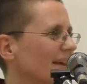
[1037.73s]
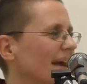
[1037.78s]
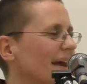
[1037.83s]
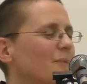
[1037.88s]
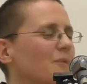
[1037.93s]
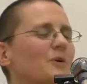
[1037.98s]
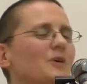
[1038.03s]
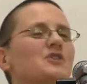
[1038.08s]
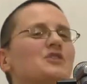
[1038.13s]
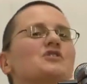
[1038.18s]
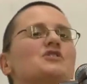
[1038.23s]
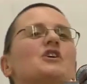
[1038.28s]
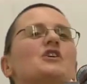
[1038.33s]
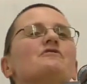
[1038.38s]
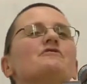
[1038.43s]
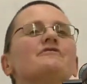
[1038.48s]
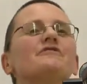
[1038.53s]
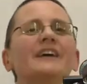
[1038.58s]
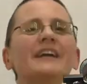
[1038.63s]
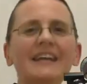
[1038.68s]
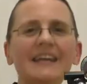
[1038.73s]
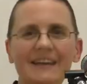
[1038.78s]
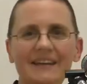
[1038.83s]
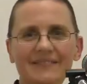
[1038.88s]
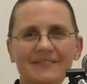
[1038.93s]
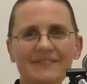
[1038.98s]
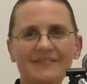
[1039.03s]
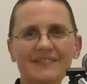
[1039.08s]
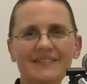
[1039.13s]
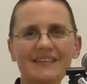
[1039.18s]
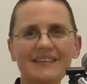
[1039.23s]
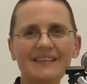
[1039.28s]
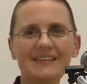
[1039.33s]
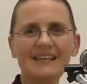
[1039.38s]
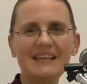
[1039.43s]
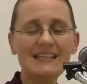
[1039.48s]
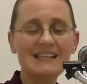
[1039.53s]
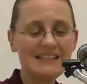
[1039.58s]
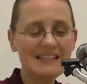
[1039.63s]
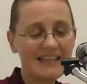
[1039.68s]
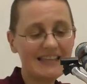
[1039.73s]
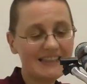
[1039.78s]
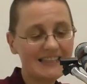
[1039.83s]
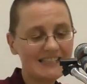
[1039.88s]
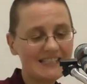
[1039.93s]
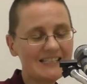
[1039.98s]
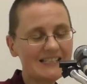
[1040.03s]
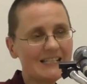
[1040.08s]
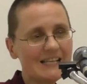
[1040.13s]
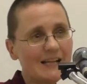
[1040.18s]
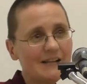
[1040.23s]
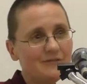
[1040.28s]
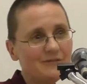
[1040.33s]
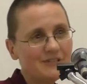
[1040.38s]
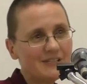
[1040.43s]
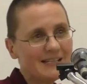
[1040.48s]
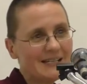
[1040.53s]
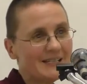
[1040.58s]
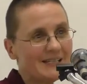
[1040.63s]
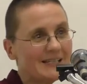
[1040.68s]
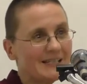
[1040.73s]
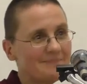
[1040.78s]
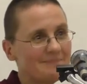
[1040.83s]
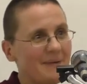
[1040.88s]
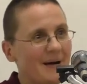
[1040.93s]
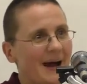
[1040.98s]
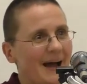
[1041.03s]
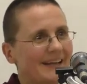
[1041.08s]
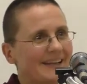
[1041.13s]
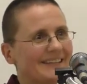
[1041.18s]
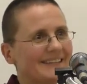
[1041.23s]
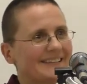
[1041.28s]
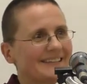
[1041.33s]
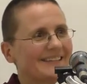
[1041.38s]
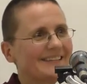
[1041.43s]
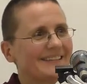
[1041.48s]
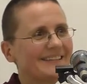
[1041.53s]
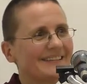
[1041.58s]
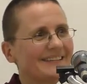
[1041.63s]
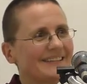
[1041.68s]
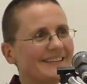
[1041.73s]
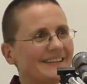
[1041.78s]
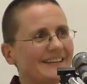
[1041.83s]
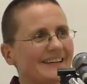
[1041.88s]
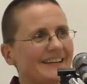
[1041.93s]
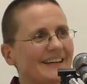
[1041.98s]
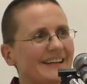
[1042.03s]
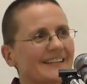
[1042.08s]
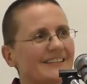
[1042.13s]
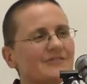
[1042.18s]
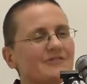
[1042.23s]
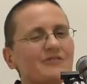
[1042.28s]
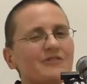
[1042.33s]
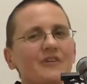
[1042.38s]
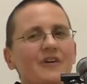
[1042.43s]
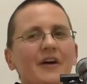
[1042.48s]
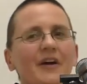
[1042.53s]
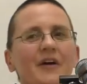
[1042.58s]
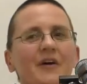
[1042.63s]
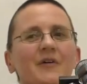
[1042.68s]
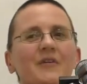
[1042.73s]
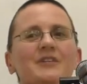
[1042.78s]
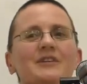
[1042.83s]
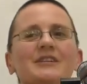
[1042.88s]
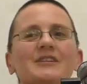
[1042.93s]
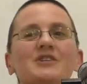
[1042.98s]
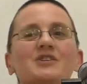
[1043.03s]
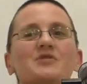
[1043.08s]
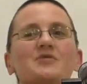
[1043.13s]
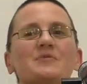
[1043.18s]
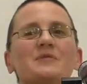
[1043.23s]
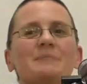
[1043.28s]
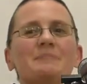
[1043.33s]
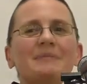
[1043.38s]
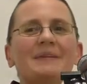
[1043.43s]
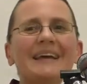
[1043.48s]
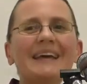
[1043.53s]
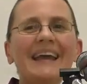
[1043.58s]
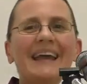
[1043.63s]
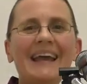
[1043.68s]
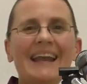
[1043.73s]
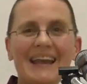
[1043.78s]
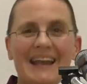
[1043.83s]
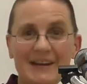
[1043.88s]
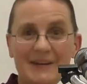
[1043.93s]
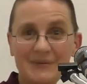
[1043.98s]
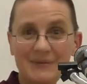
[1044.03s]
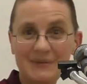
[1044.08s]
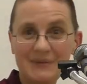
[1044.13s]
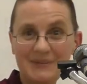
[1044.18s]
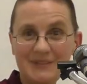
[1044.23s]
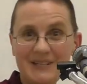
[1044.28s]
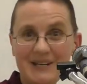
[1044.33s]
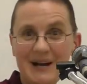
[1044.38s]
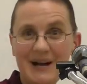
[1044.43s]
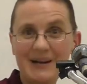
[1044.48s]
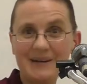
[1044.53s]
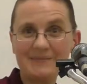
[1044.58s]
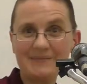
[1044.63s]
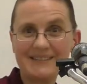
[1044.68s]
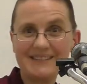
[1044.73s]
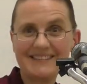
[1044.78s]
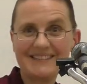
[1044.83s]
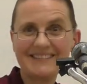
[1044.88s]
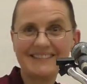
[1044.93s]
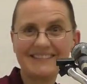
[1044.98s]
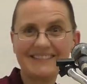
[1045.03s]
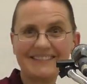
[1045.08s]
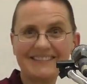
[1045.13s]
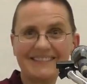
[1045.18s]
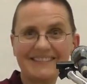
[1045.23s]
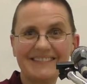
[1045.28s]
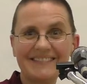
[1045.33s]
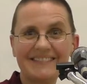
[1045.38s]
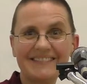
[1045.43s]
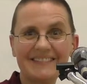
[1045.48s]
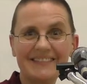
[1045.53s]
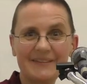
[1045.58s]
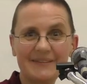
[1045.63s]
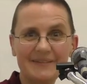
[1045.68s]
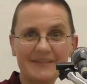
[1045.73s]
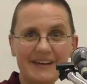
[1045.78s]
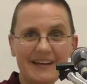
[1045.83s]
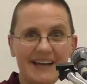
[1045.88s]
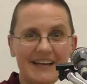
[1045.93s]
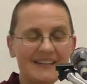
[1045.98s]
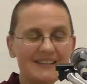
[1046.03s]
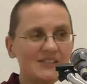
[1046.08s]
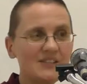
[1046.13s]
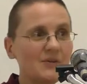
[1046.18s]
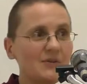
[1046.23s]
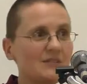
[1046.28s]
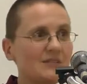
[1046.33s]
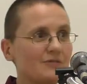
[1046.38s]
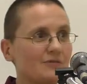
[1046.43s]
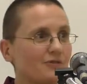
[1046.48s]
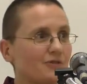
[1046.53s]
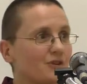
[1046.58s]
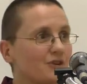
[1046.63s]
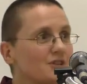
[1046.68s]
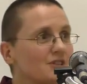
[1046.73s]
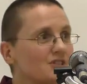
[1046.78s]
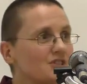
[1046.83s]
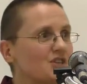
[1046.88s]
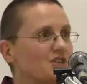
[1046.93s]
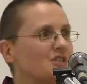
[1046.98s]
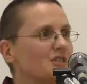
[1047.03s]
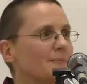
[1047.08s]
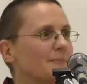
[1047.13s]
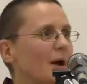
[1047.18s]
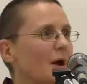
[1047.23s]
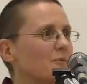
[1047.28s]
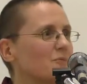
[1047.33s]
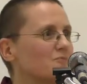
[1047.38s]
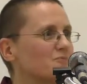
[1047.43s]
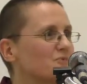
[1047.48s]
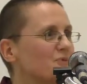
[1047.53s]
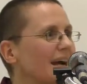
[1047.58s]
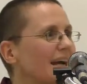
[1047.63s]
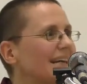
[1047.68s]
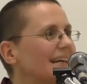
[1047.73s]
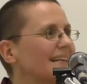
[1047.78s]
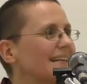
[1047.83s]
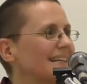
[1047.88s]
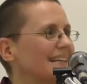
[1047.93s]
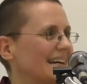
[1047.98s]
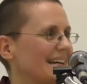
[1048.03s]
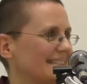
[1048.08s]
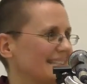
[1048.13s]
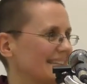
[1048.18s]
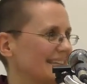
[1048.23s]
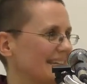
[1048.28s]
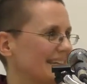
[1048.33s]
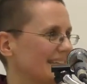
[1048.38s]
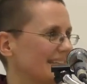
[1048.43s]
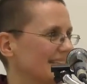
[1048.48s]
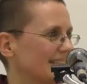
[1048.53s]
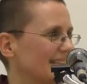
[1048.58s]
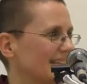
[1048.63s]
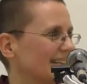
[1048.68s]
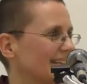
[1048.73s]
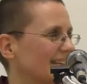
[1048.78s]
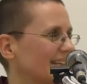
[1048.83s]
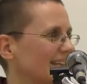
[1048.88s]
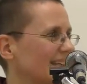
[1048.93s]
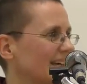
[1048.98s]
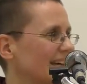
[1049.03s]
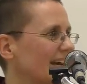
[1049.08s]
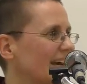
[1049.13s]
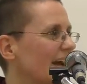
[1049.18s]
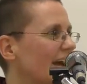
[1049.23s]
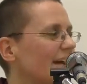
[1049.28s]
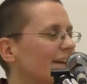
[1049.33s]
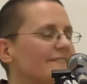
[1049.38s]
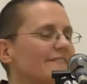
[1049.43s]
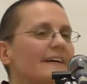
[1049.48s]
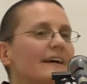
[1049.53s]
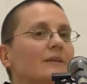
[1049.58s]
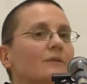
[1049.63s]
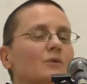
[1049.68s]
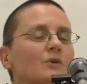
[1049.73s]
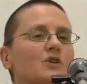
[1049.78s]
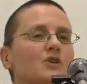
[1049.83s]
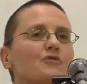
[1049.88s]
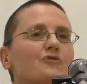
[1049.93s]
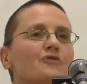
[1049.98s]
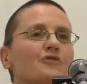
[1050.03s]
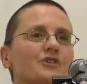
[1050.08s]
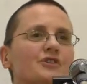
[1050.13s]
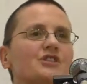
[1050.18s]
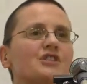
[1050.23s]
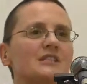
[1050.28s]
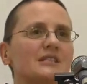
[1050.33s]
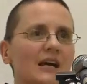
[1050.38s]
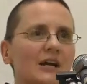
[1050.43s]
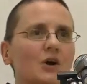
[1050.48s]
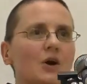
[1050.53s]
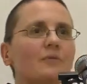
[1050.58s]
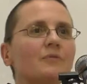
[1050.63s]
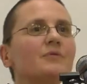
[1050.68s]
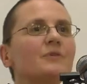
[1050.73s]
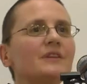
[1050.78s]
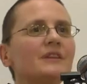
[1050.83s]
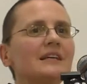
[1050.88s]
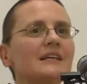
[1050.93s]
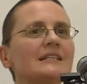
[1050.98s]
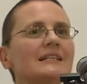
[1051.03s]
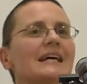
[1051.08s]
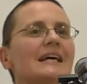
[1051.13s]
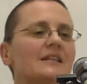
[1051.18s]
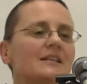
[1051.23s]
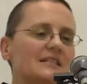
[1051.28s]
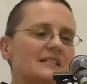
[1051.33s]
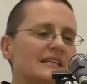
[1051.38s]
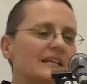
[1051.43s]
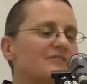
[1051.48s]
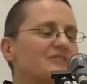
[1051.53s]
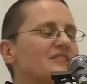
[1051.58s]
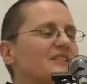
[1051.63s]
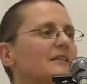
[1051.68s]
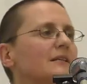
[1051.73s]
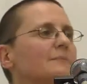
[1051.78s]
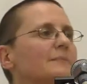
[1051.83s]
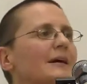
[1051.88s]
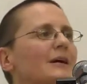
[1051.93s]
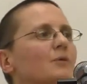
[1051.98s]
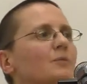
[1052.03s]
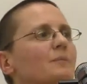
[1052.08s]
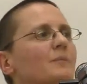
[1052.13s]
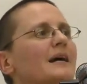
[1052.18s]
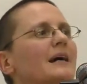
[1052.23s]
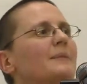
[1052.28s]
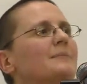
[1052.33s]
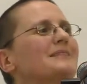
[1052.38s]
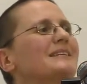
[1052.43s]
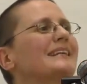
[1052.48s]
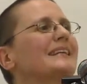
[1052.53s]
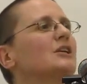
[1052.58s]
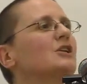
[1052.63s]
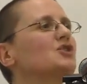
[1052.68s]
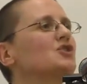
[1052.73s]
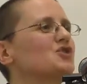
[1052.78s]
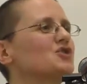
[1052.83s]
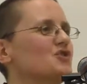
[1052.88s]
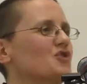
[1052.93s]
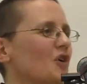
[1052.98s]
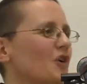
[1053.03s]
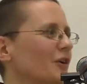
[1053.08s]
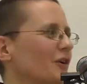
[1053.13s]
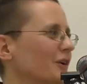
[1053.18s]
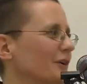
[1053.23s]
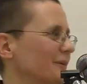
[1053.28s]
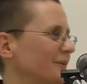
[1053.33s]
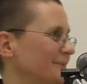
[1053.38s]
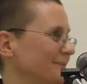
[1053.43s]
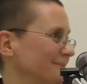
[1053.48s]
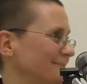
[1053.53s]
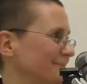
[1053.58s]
And what is so funny is that the self-centered mind is very good at creeping in at all times. Right? So it's first just about recognizing it. In fact, when you first start off with it, the self-centered mind becomes a little stronger.